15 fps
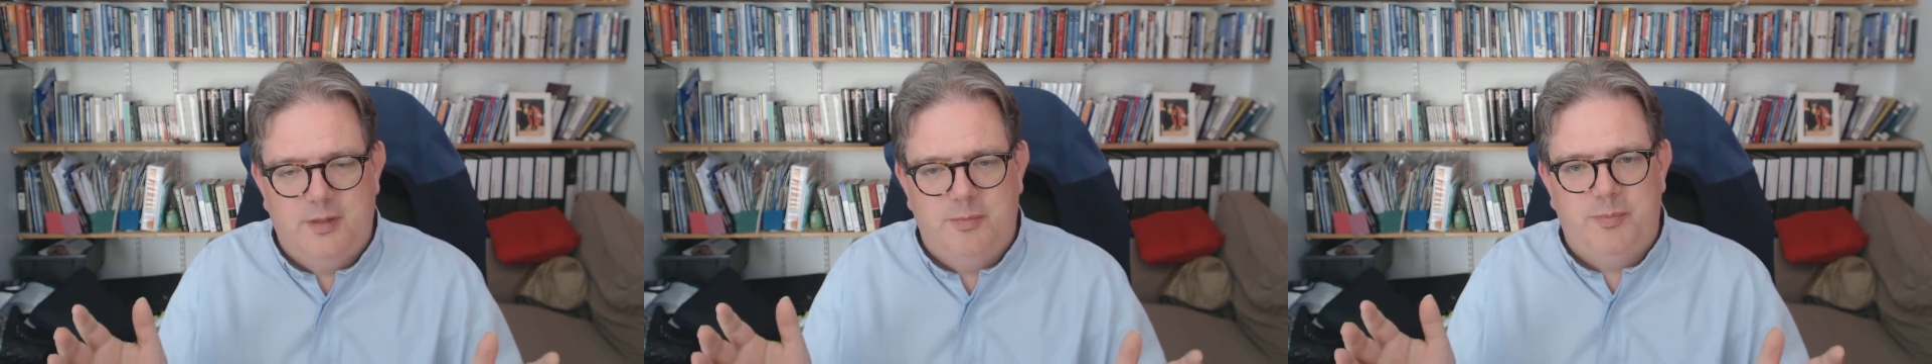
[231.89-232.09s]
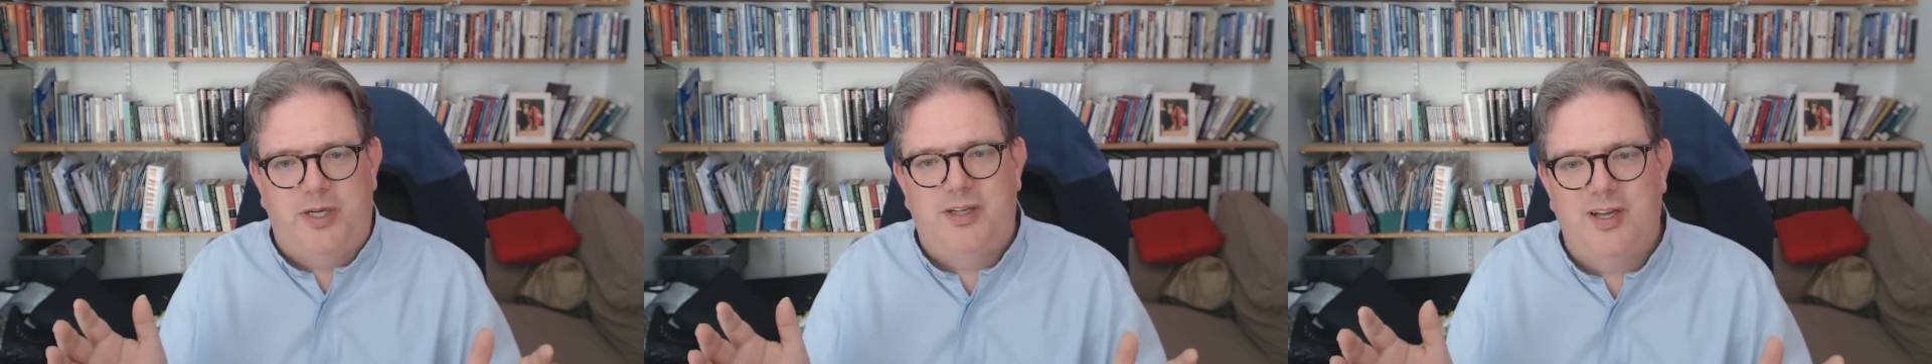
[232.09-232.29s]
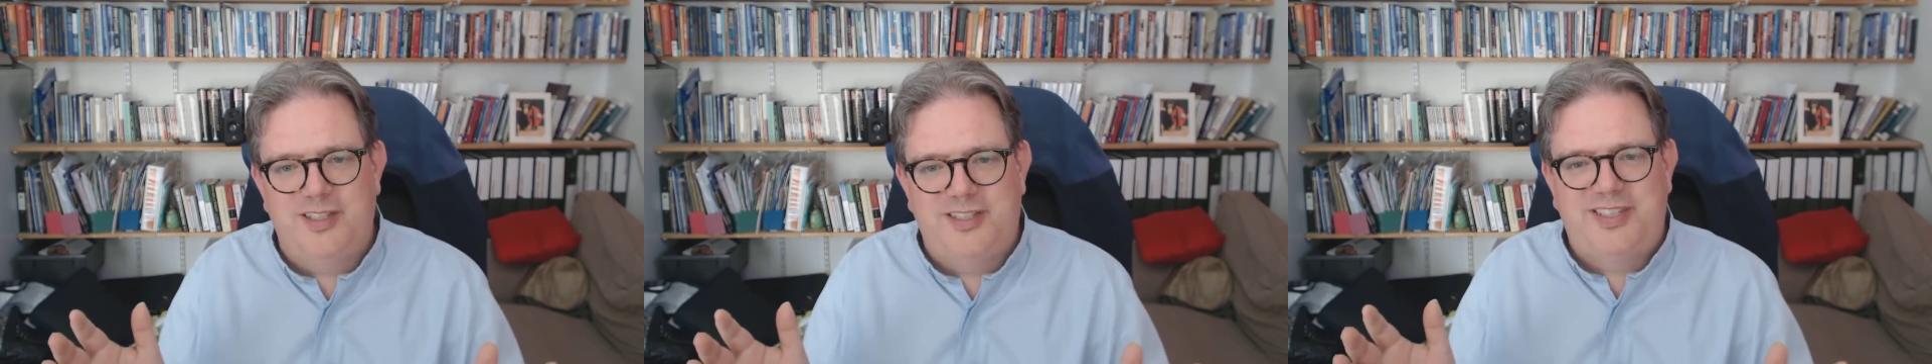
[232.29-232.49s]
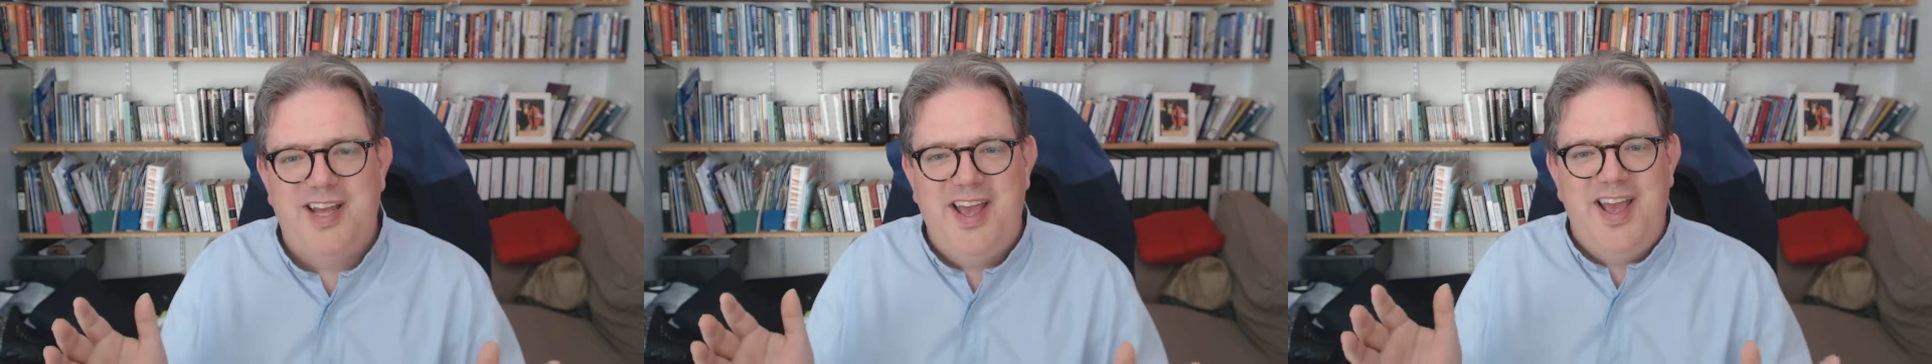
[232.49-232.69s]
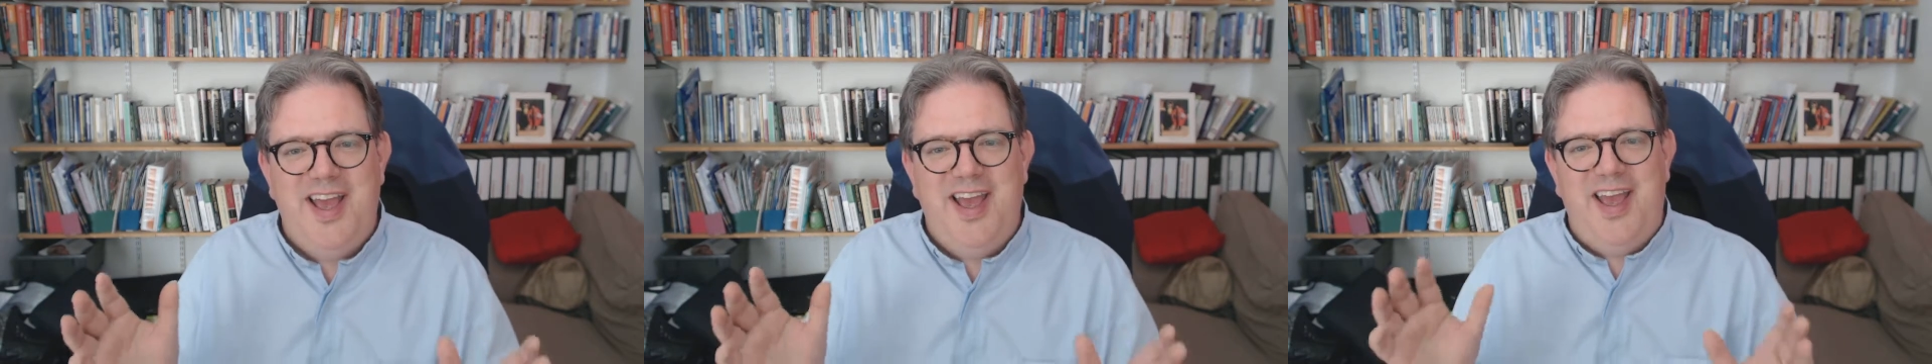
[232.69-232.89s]
because
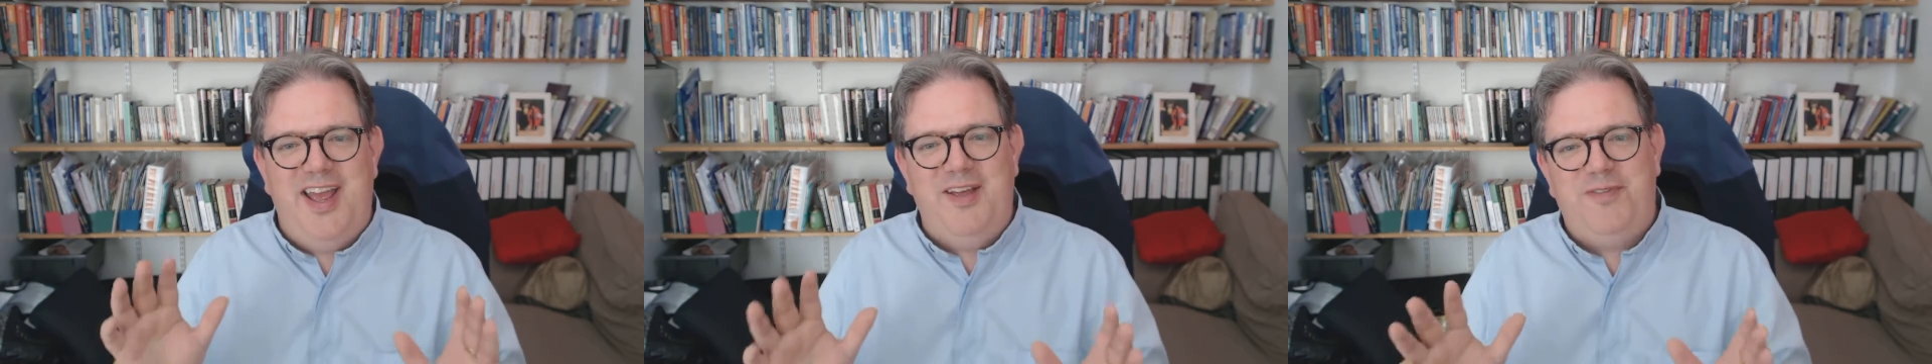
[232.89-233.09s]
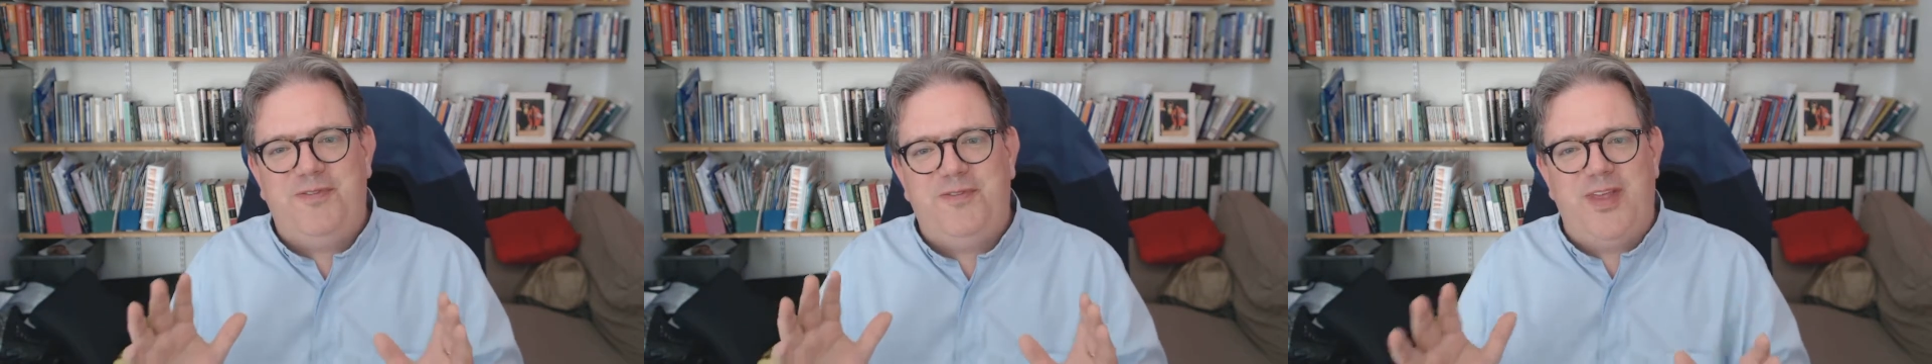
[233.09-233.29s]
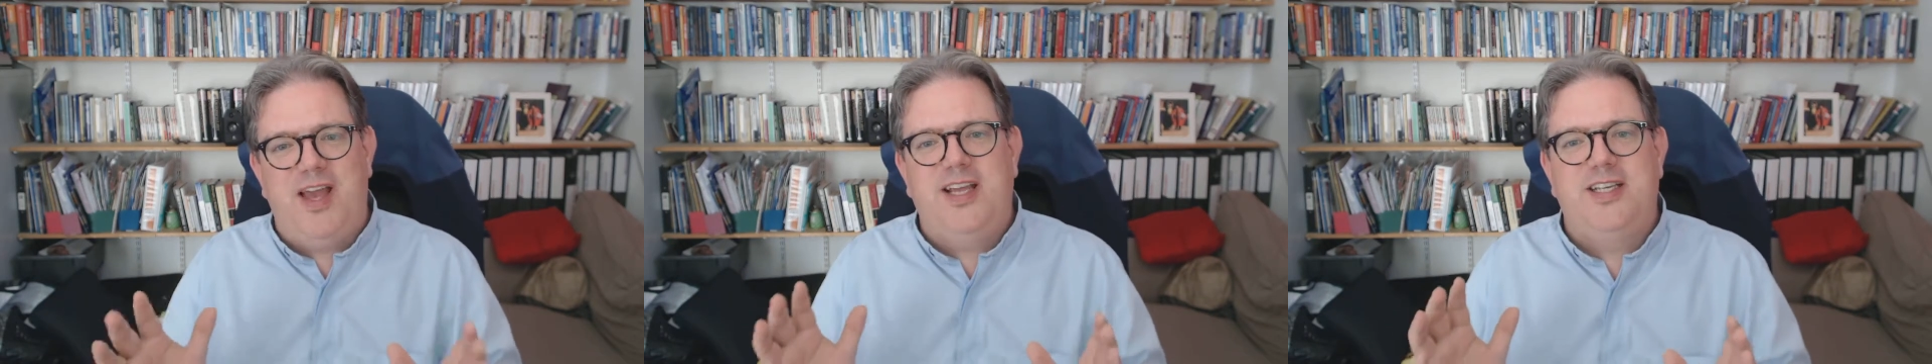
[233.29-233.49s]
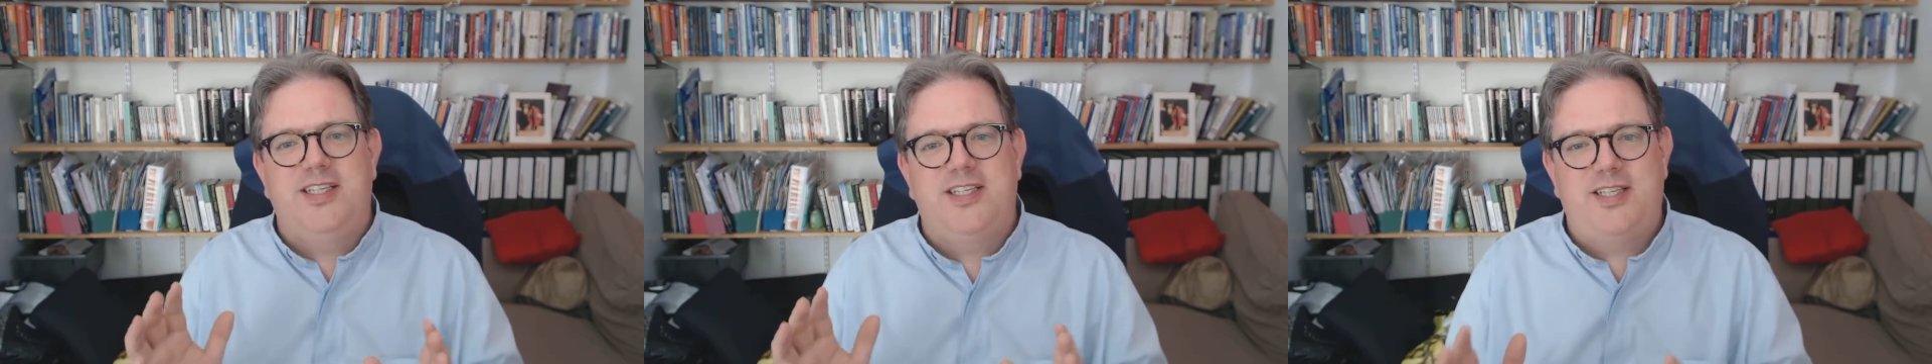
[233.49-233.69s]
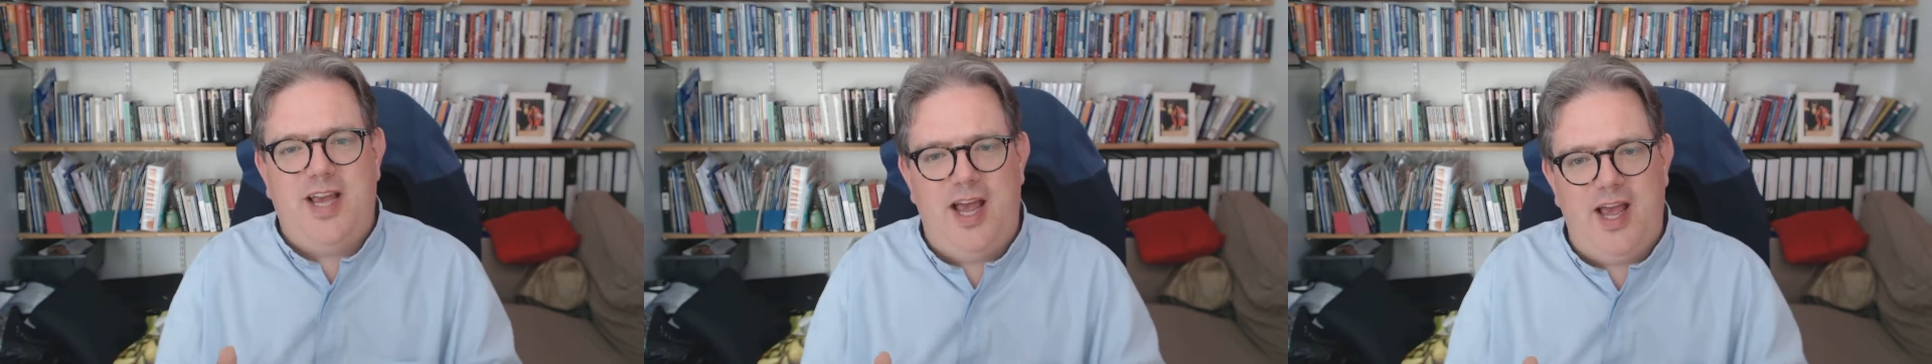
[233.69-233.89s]
if they
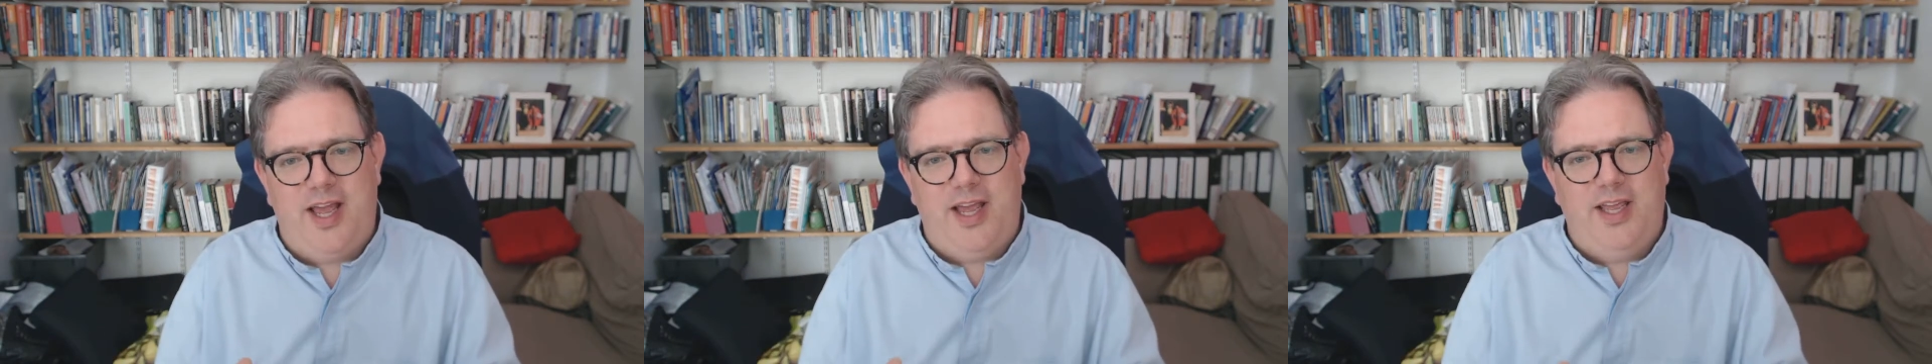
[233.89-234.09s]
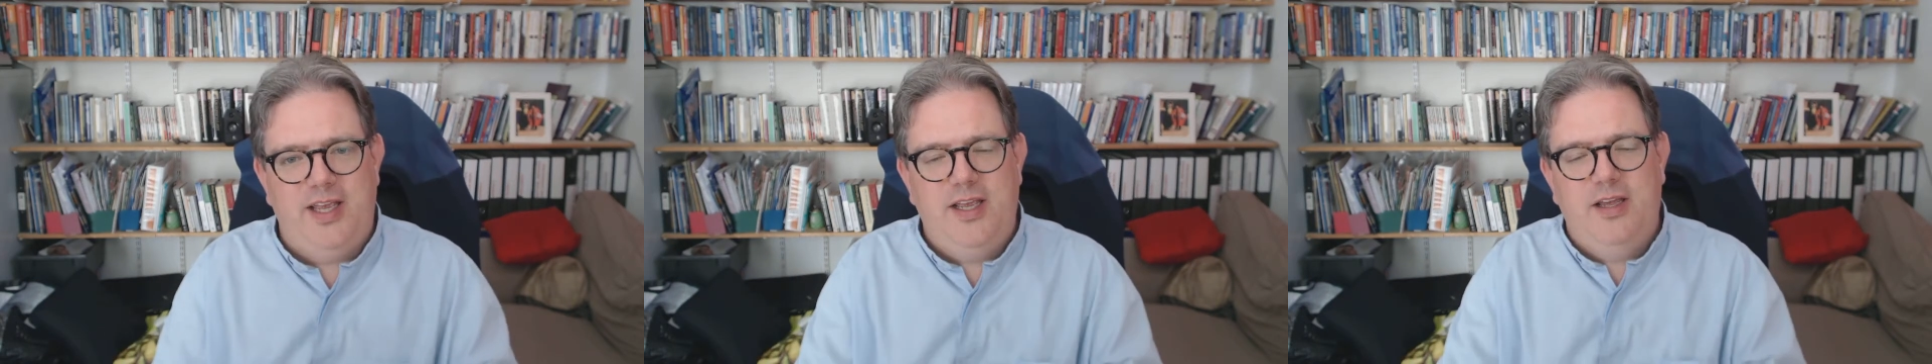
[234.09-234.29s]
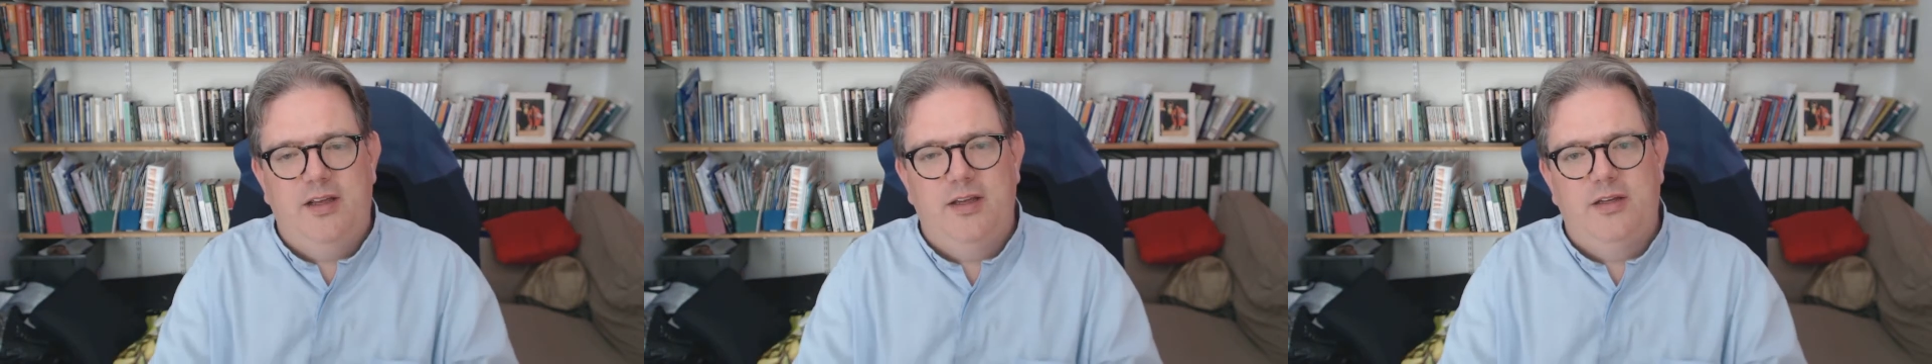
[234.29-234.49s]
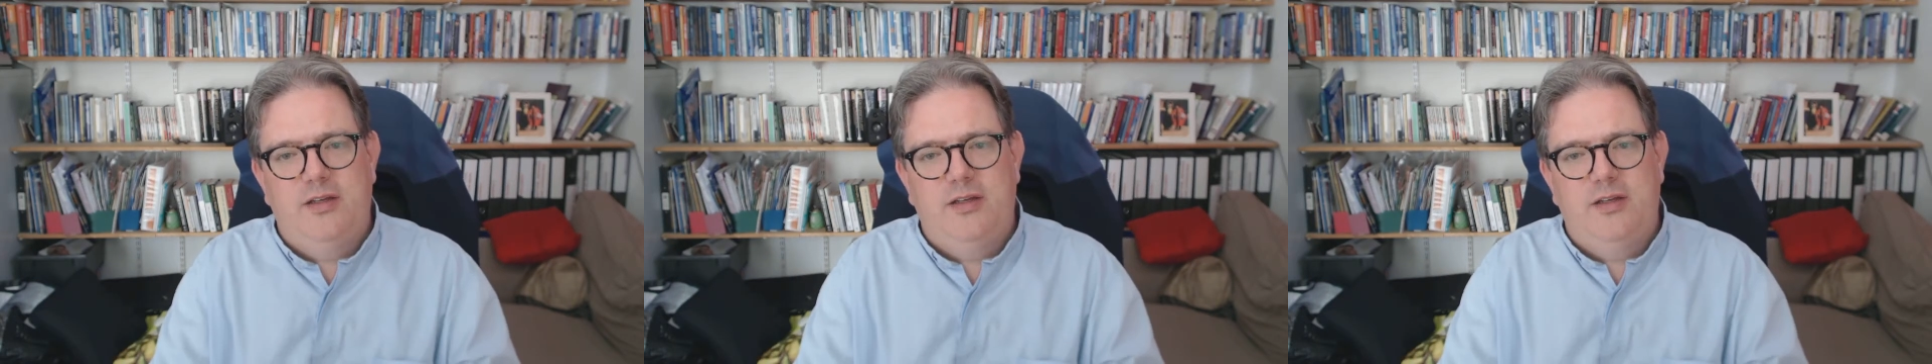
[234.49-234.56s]
say